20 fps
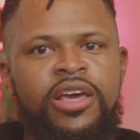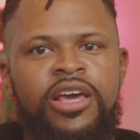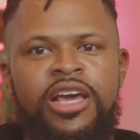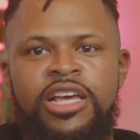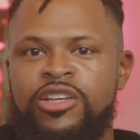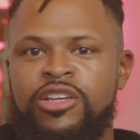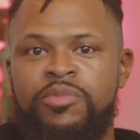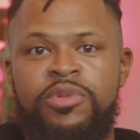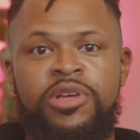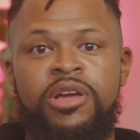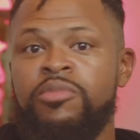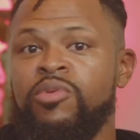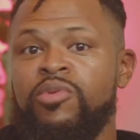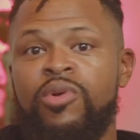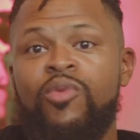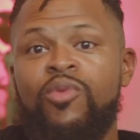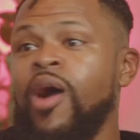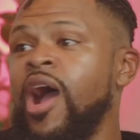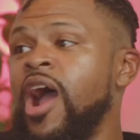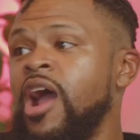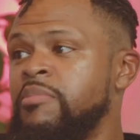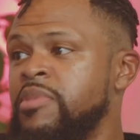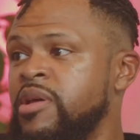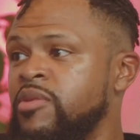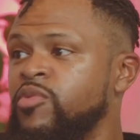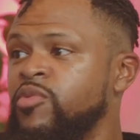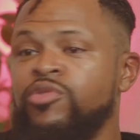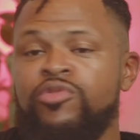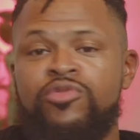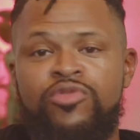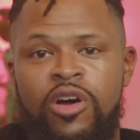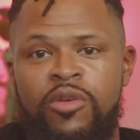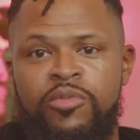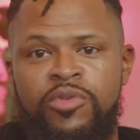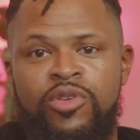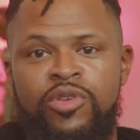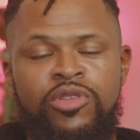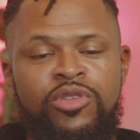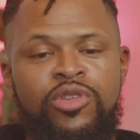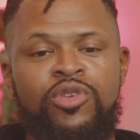It's going to become a requirement when you start
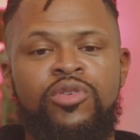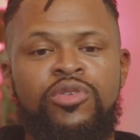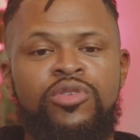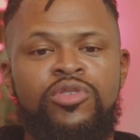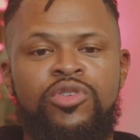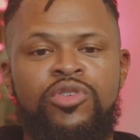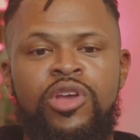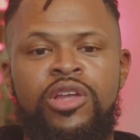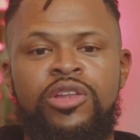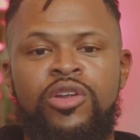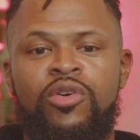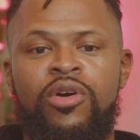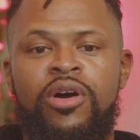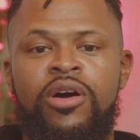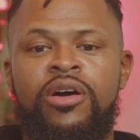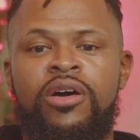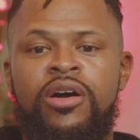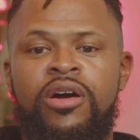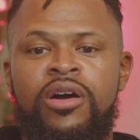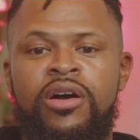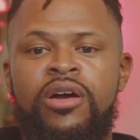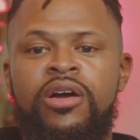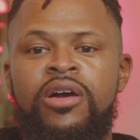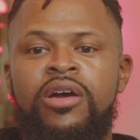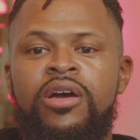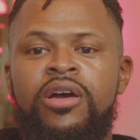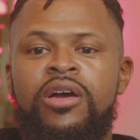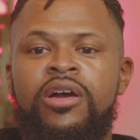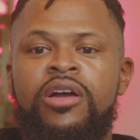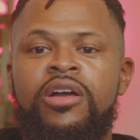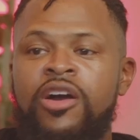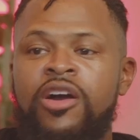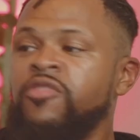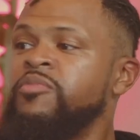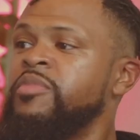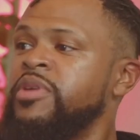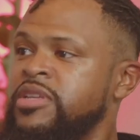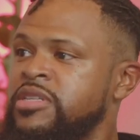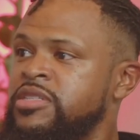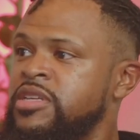you getting on
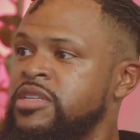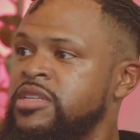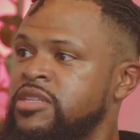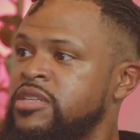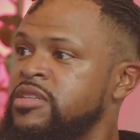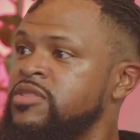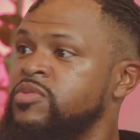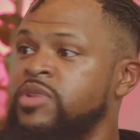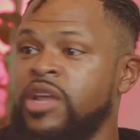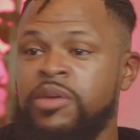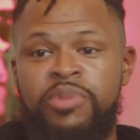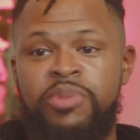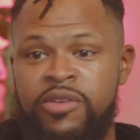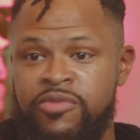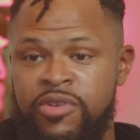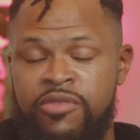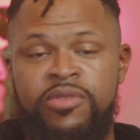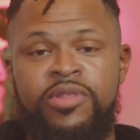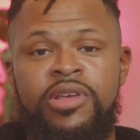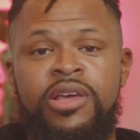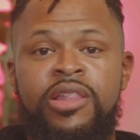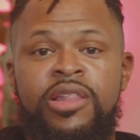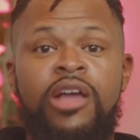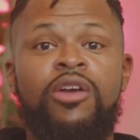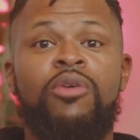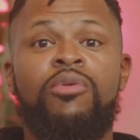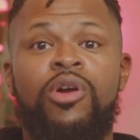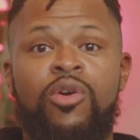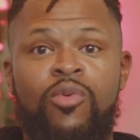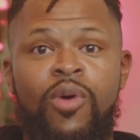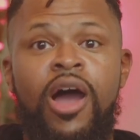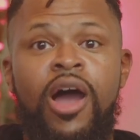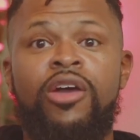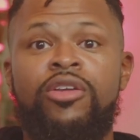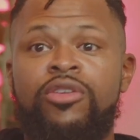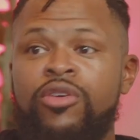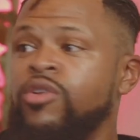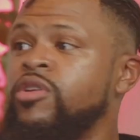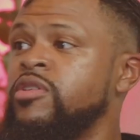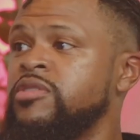government assistance. When they pay for everything, they're going to require
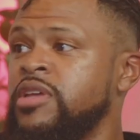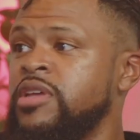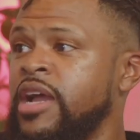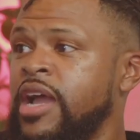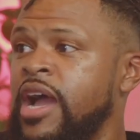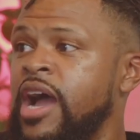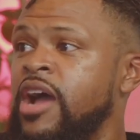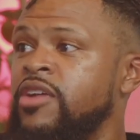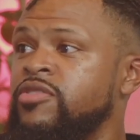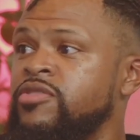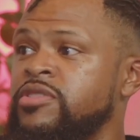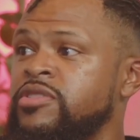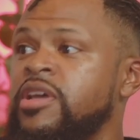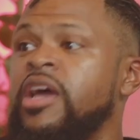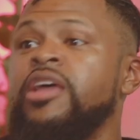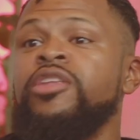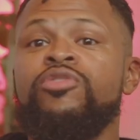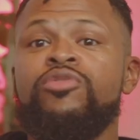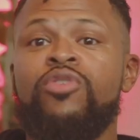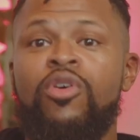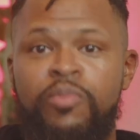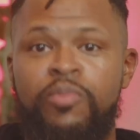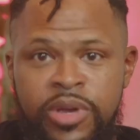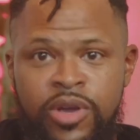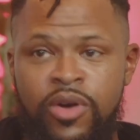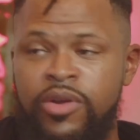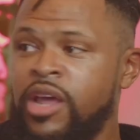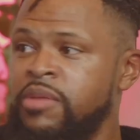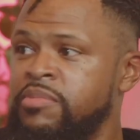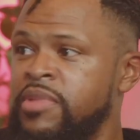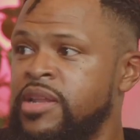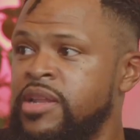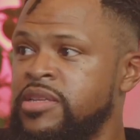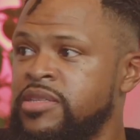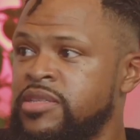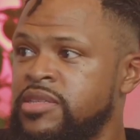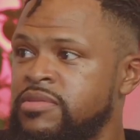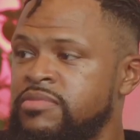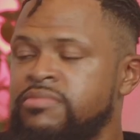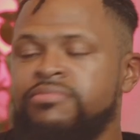you to go to a psychiatrist, and you're going to be on that
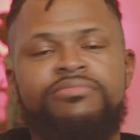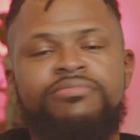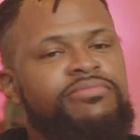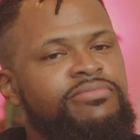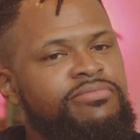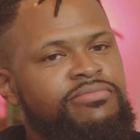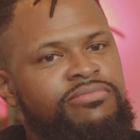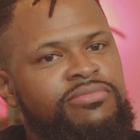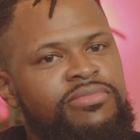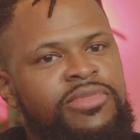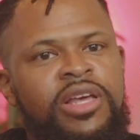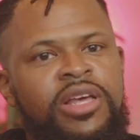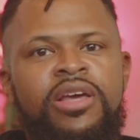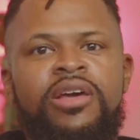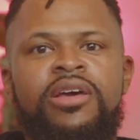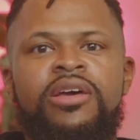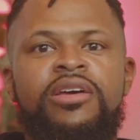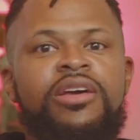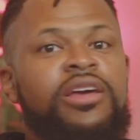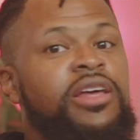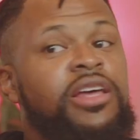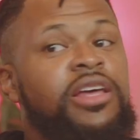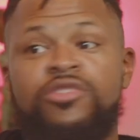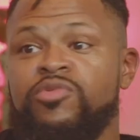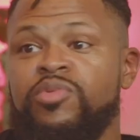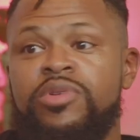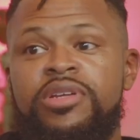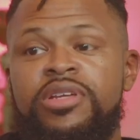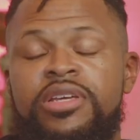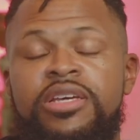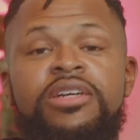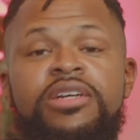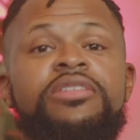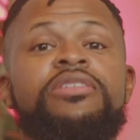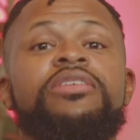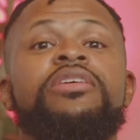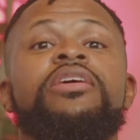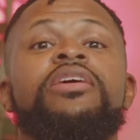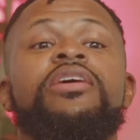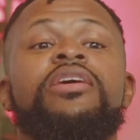medicine. It is what it
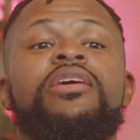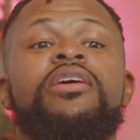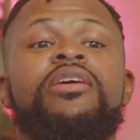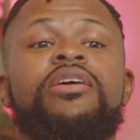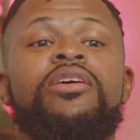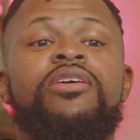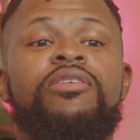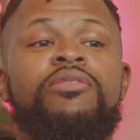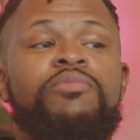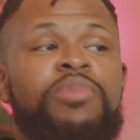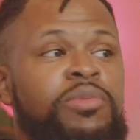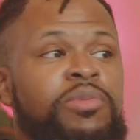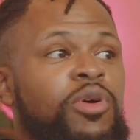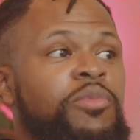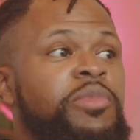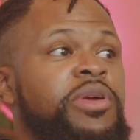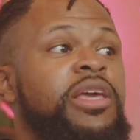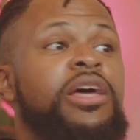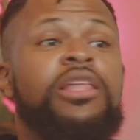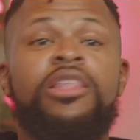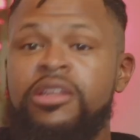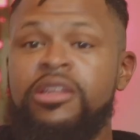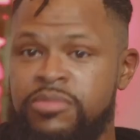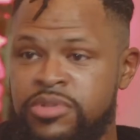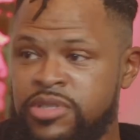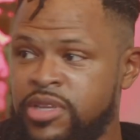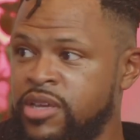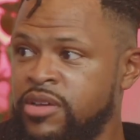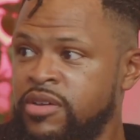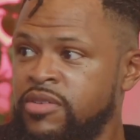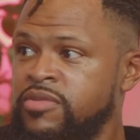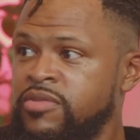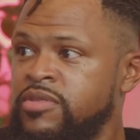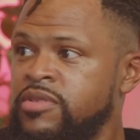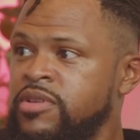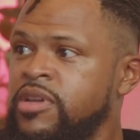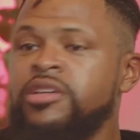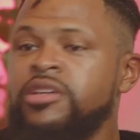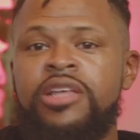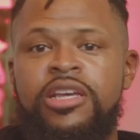is. People going to be killing themselves
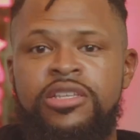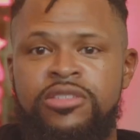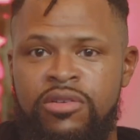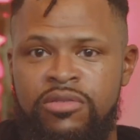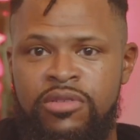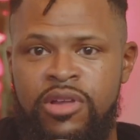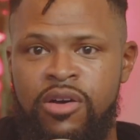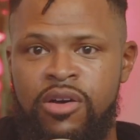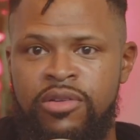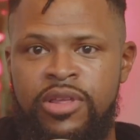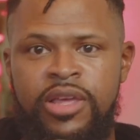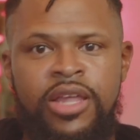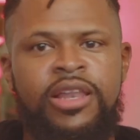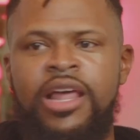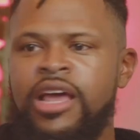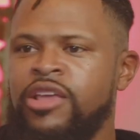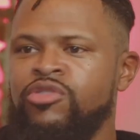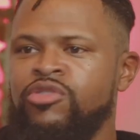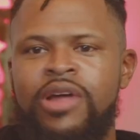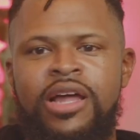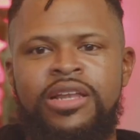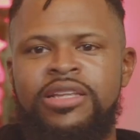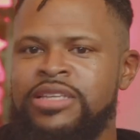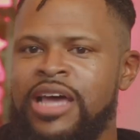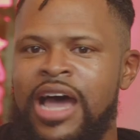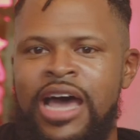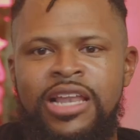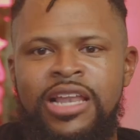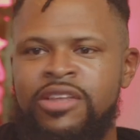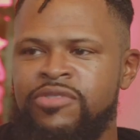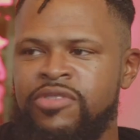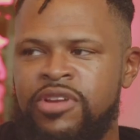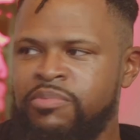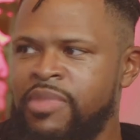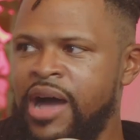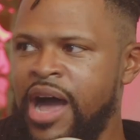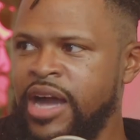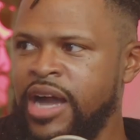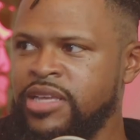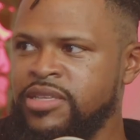because they so lonely and that you're not designed to live in a
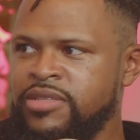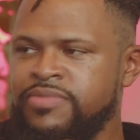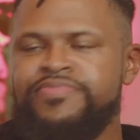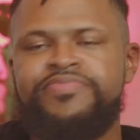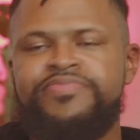box.